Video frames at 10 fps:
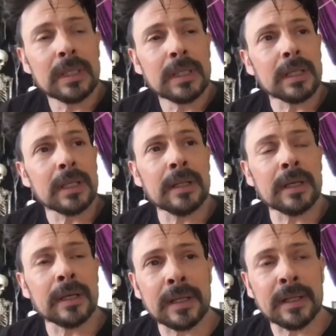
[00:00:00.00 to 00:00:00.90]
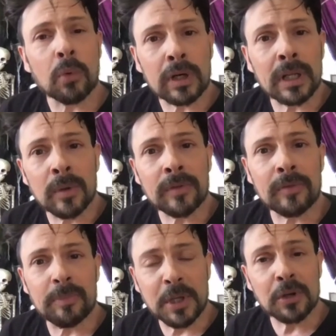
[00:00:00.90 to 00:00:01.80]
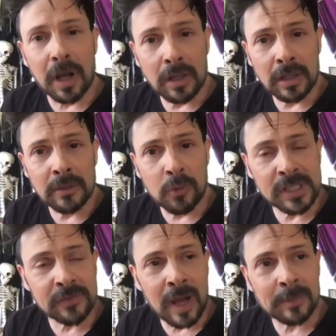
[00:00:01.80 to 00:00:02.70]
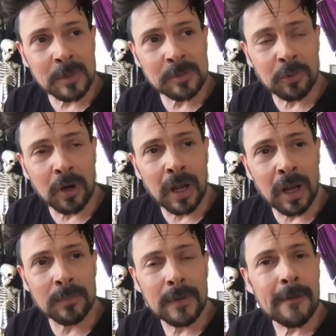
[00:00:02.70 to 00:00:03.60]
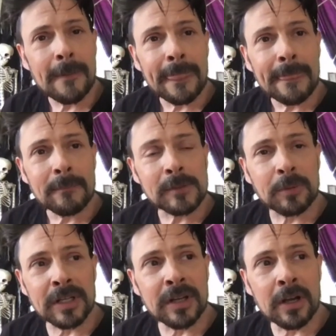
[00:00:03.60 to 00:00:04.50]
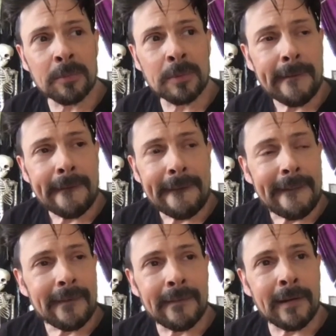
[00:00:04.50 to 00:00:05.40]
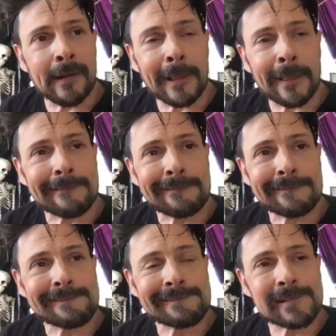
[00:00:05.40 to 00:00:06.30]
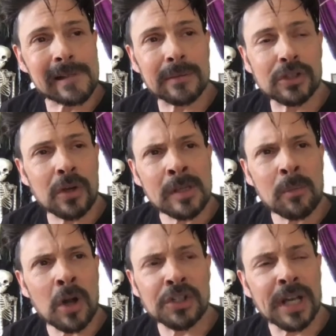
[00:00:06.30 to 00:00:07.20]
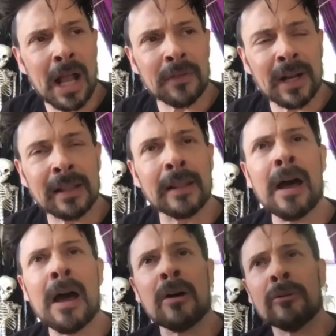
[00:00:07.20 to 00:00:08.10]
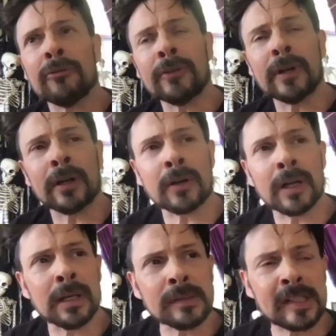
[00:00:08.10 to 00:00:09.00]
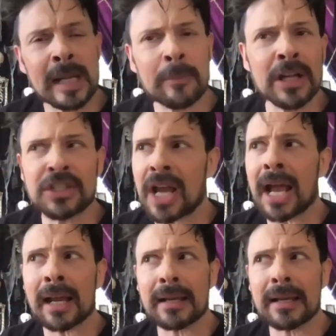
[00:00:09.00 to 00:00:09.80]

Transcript: And then working with Peter Cullen, the voice of Optimus Prime, was pretty dope. The shows I'm watching now that I love are Samurai Jack.